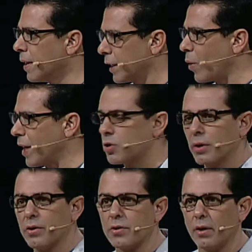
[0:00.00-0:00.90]
That's why it
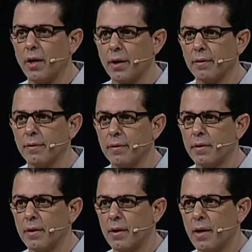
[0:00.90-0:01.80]
took her so long.
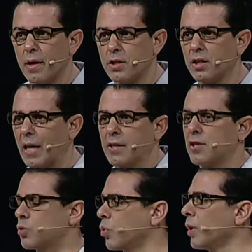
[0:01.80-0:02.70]
She thought it's
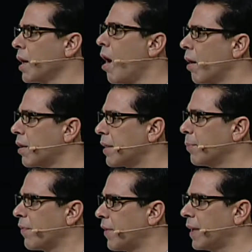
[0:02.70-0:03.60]
this really hard
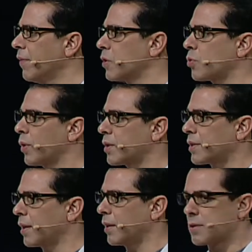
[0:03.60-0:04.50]
thing, but forgiveness works
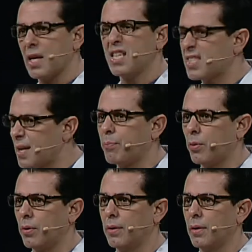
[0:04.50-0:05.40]
like this simple.